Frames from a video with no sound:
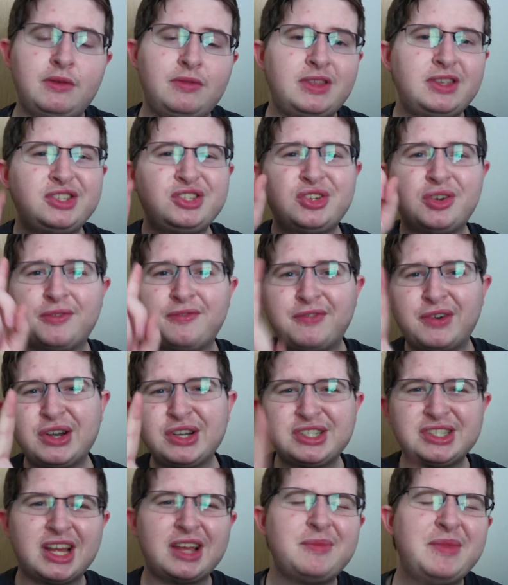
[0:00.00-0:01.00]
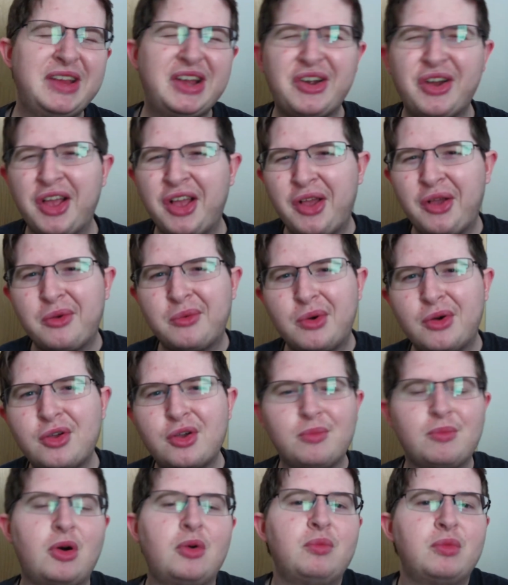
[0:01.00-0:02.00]
If this is your first time here,
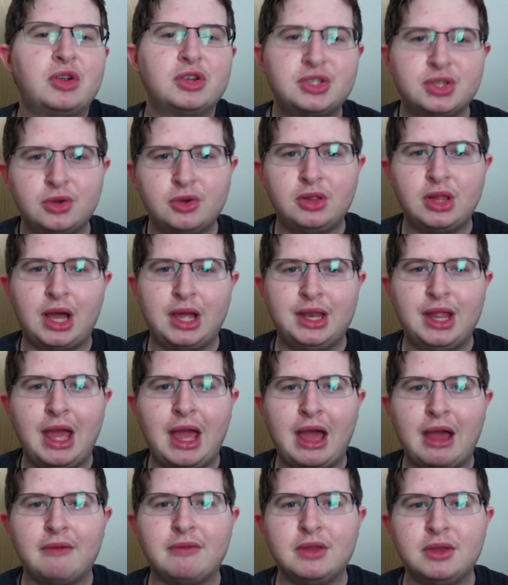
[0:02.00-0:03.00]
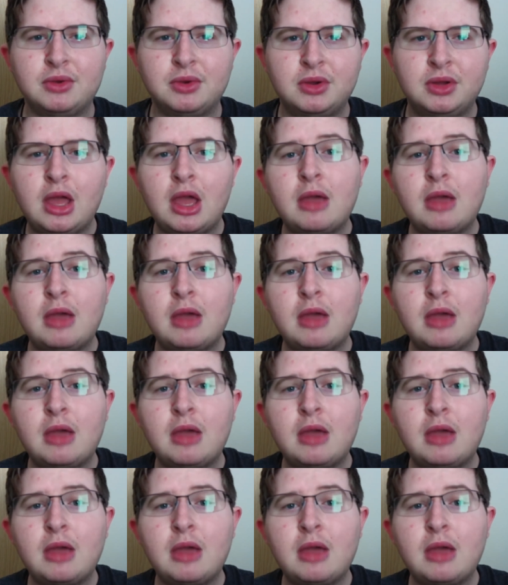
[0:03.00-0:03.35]
welcome home. We're so glad to have you.